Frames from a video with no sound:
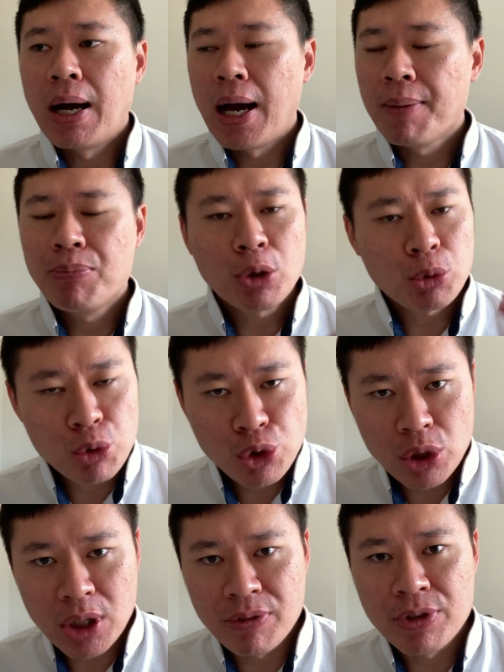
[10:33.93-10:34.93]
I'm not too
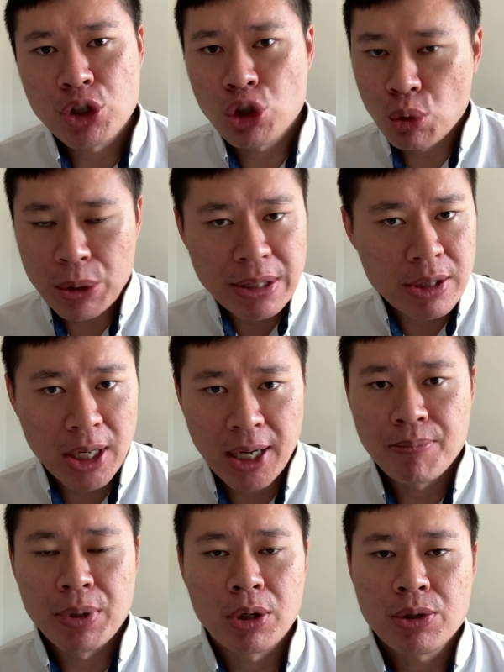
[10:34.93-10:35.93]
sure if it's still in
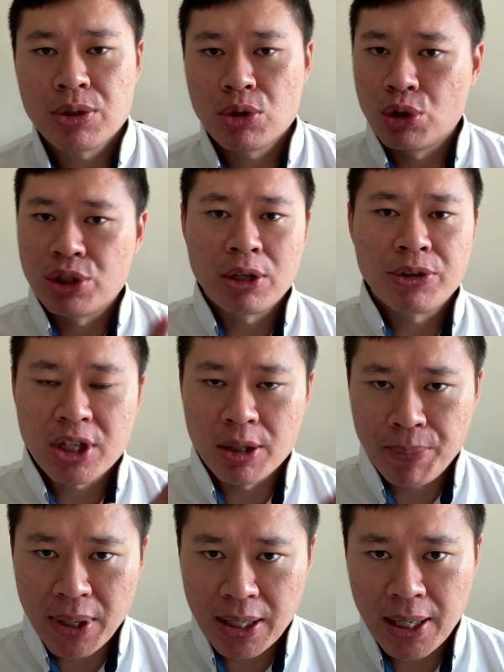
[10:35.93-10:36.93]
time because she's now taking a
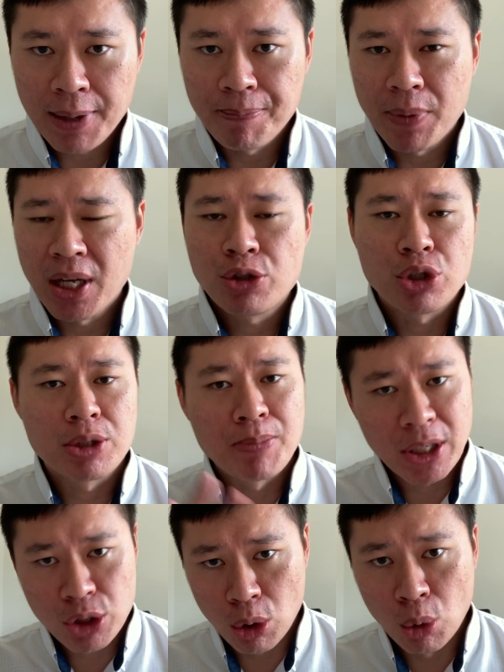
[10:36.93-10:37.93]
pay cut and she's
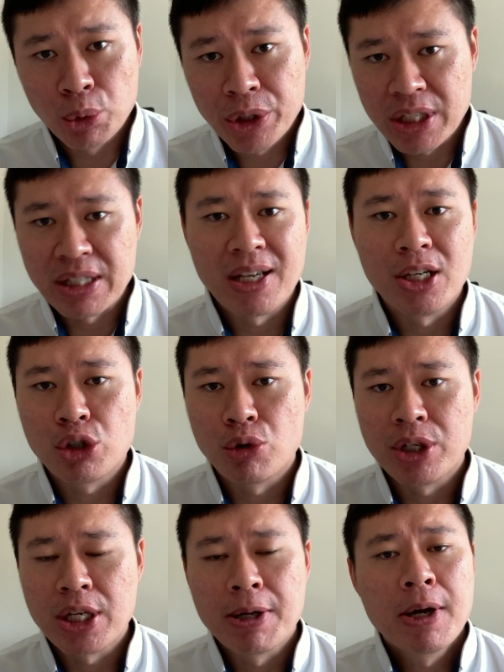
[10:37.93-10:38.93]
much older in age
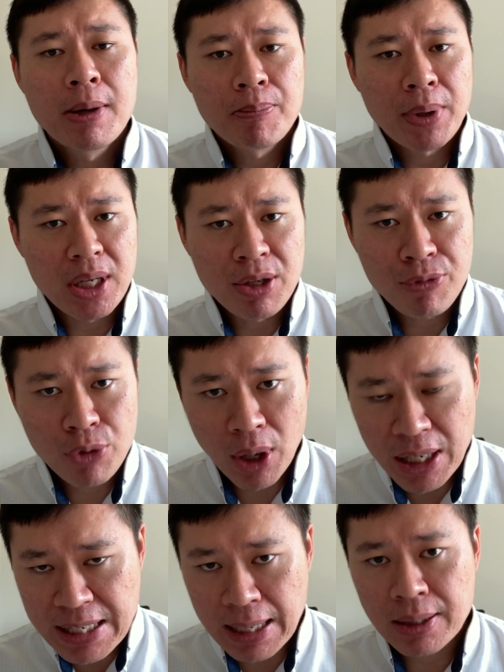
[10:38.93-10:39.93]
already. But if you
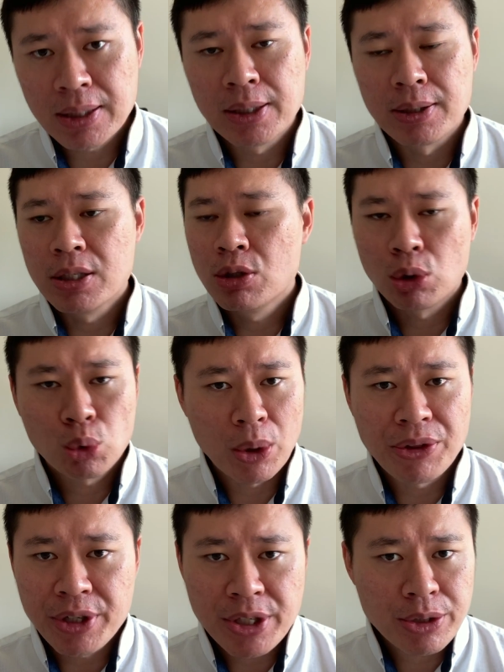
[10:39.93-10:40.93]
are younger, in your
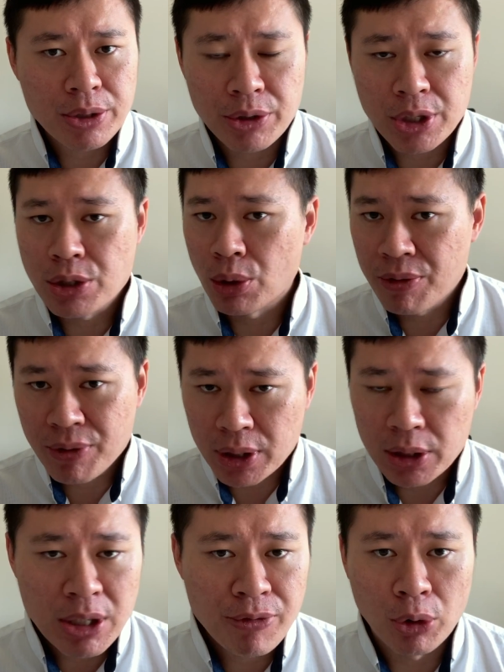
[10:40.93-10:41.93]
20s, 30s, or even
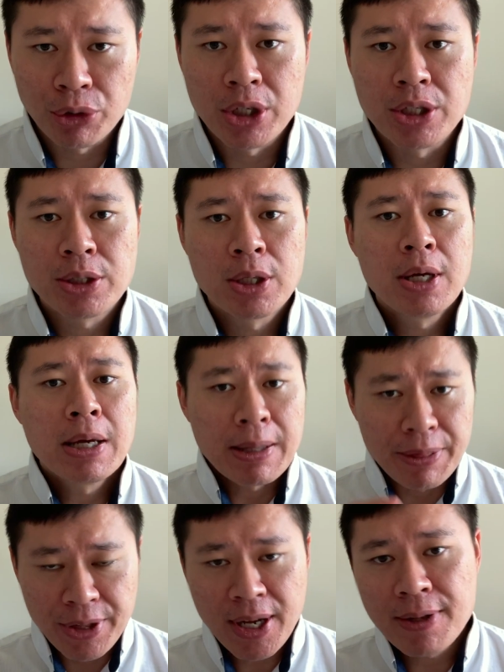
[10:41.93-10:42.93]
early 40s,
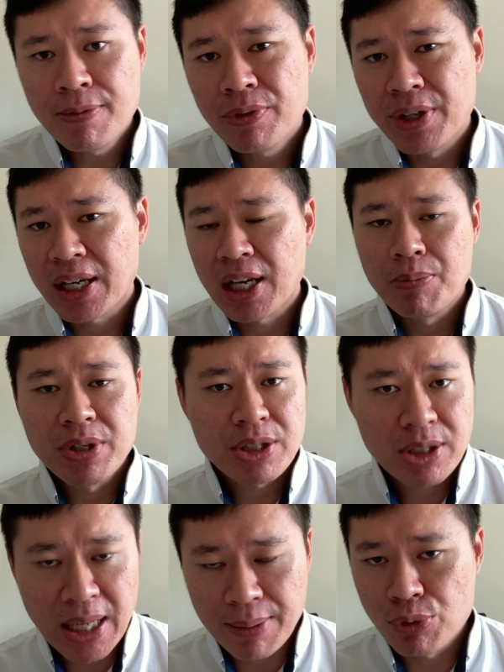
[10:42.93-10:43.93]
then there can be
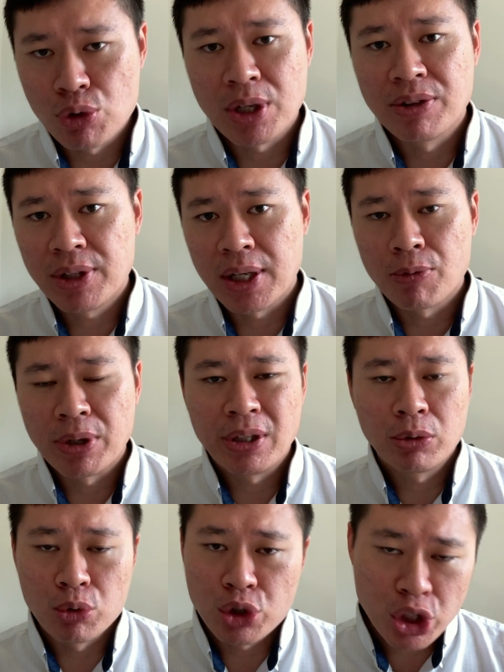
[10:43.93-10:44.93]
steps you can take right now
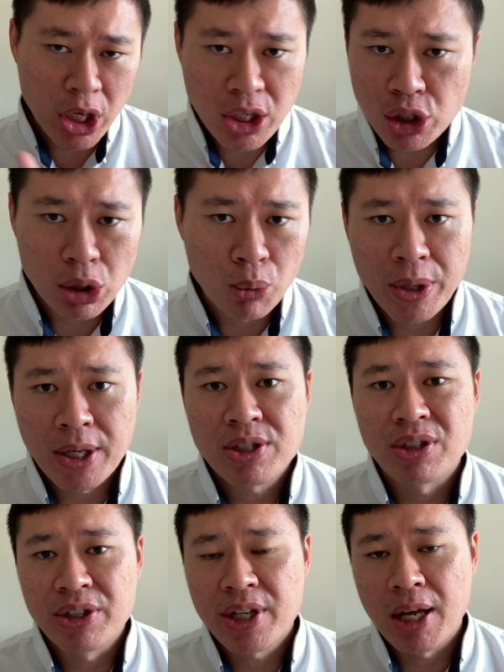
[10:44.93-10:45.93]
to change away
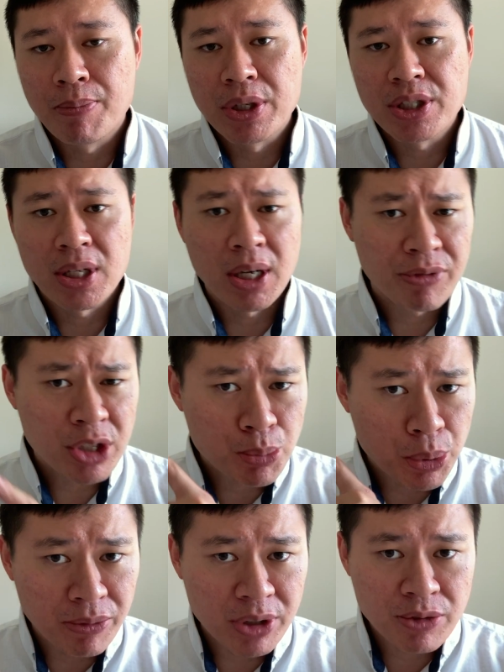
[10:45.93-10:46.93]
certain habits. And I have this
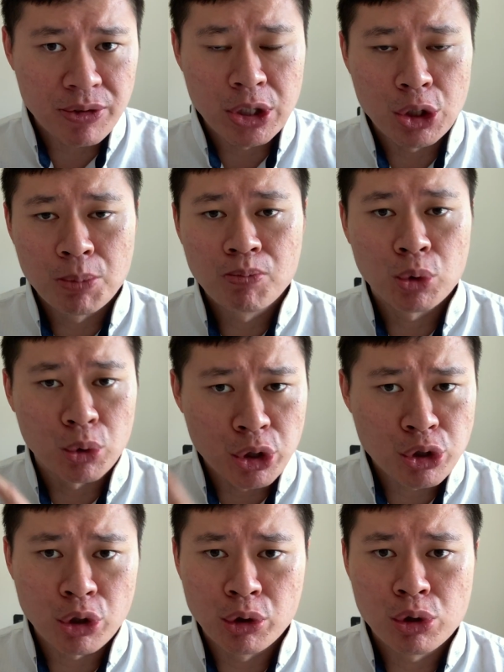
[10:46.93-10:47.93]
previous video to
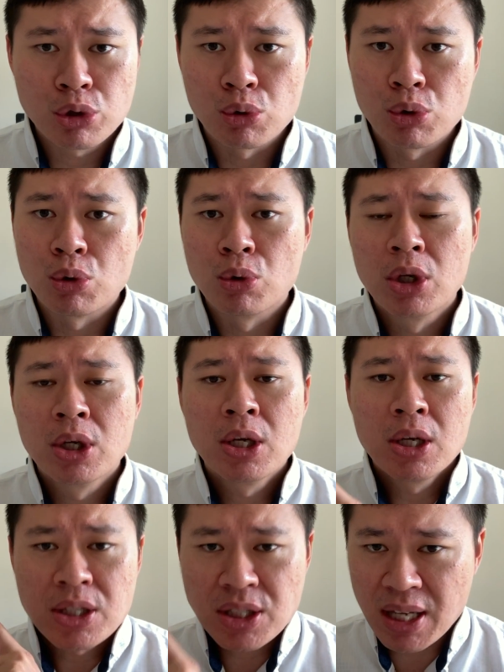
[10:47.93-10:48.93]
introduce to you.
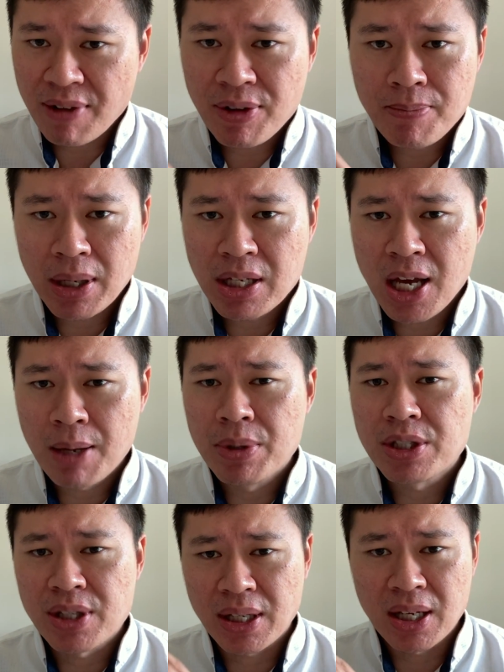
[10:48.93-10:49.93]
7 money
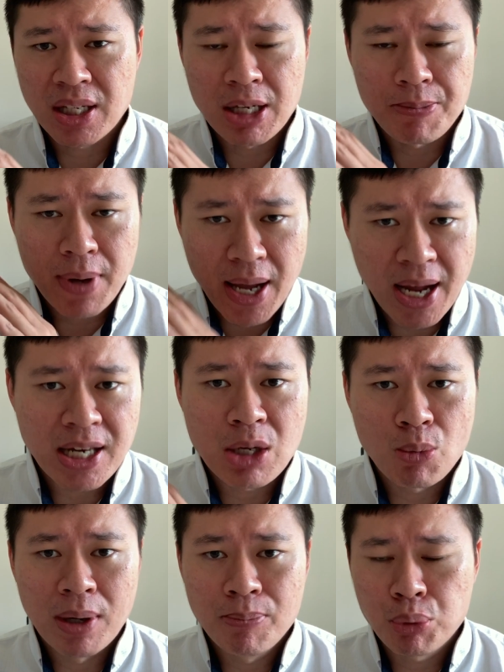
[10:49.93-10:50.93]
habits that can keep
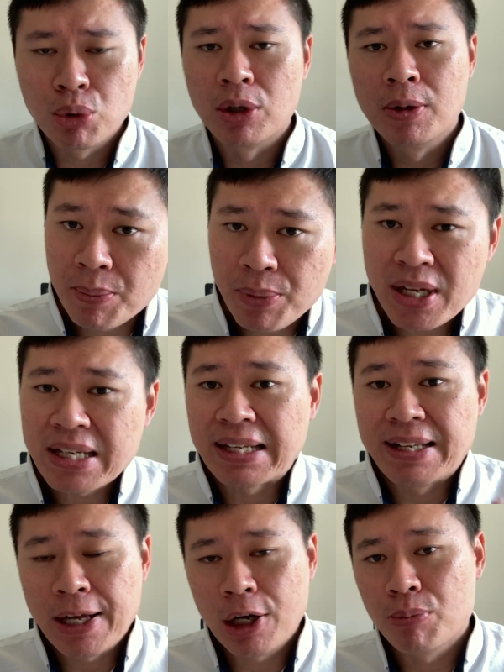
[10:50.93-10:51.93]
anyone poor. Maybe it
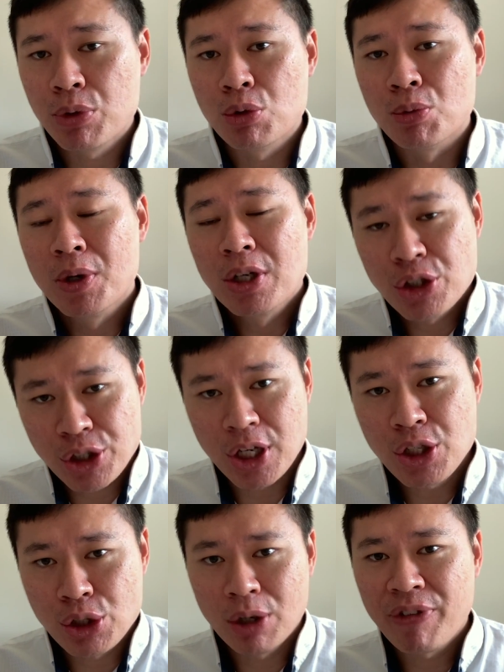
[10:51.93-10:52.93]
can help you
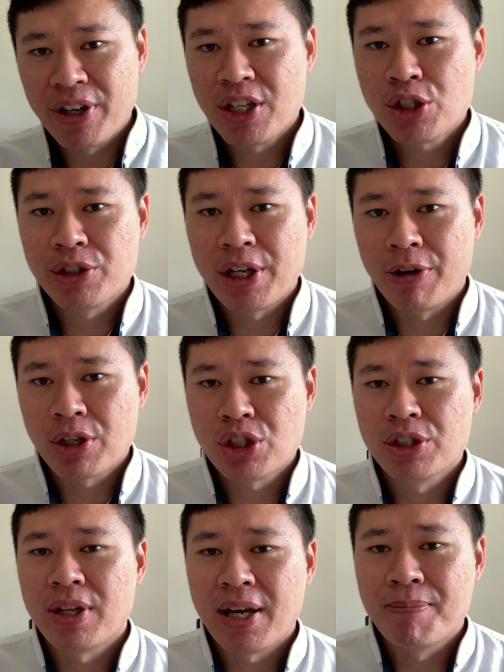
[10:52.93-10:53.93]
change your financial
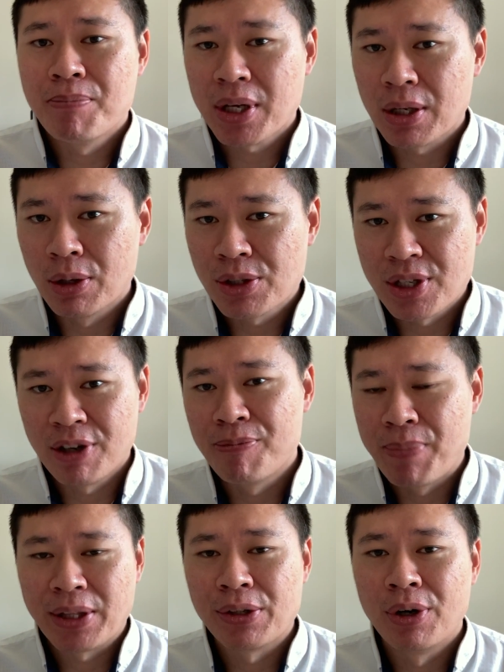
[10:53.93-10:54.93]
direction and make
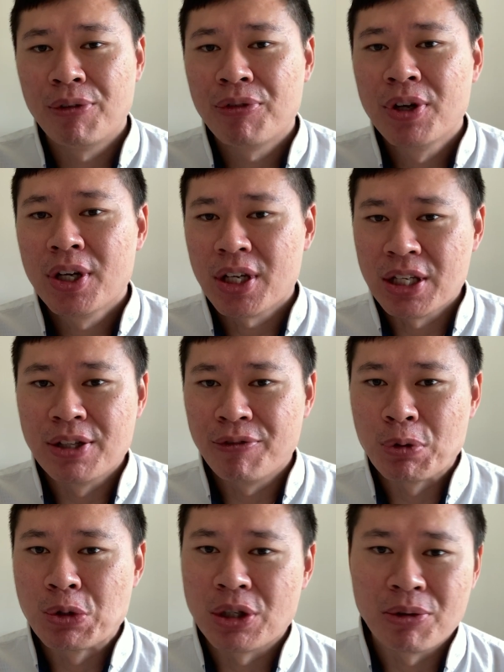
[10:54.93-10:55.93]
yourself better off in the
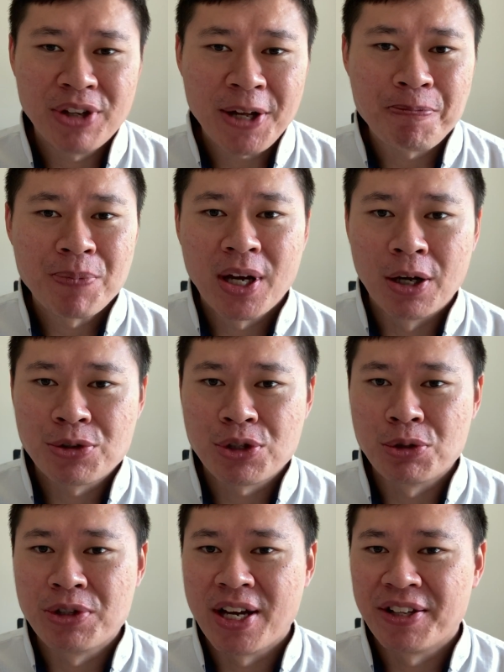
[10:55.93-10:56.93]
future. With that, I'll
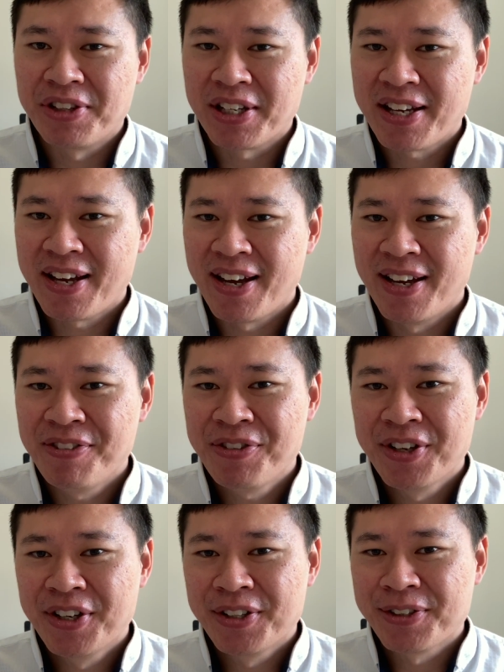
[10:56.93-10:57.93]
see you there. Take care and
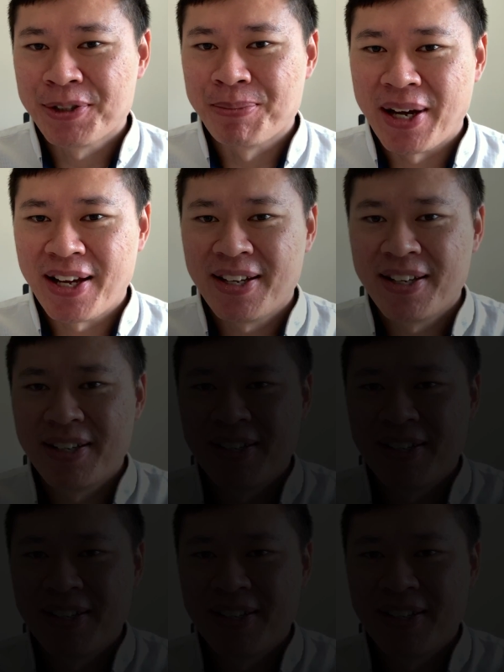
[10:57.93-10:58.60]
goodbye.